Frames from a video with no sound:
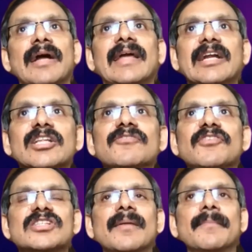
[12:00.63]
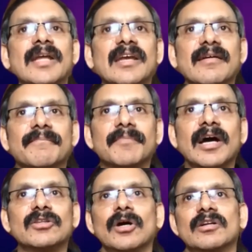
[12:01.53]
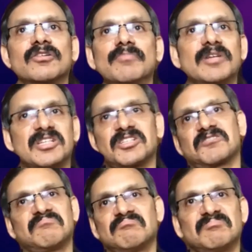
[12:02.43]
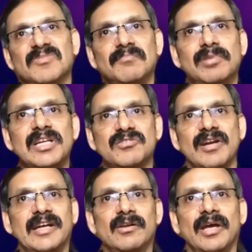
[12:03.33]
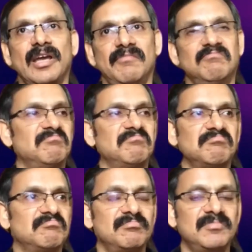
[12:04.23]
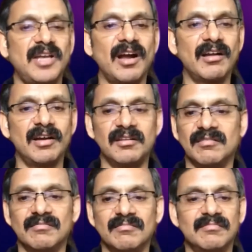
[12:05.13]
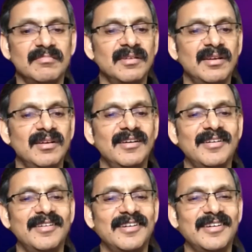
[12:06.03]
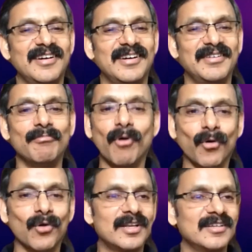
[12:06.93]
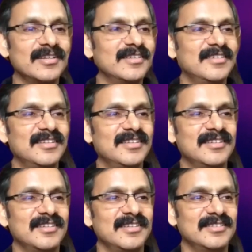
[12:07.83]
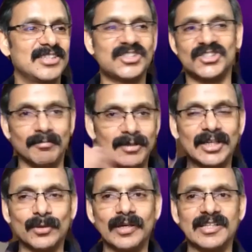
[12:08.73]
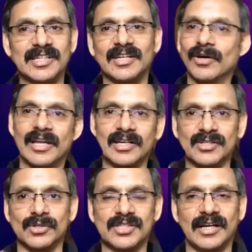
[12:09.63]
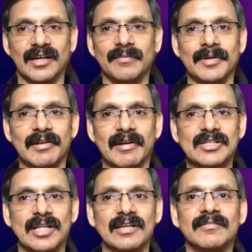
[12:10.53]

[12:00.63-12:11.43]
into the first company, I thought it would be just a breeze, right? Now, hey, young and bold, just jumped into it and said, no, hey, let's go start a company, right? So then